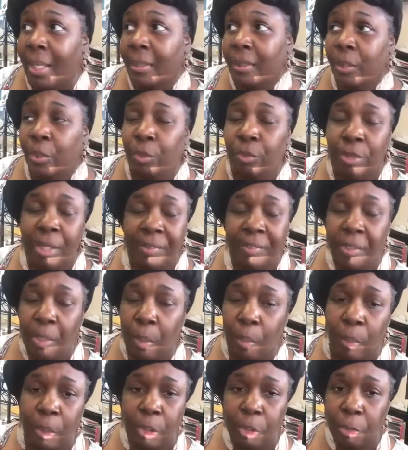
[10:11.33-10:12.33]
so you never
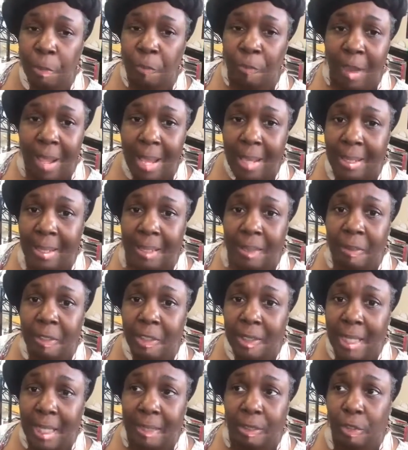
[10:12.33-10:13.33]
know what you find in a
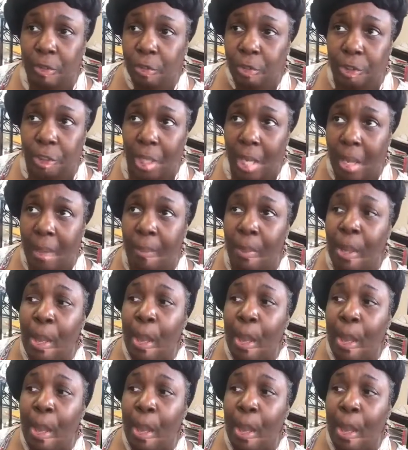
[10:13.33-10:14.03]
tattoo shop.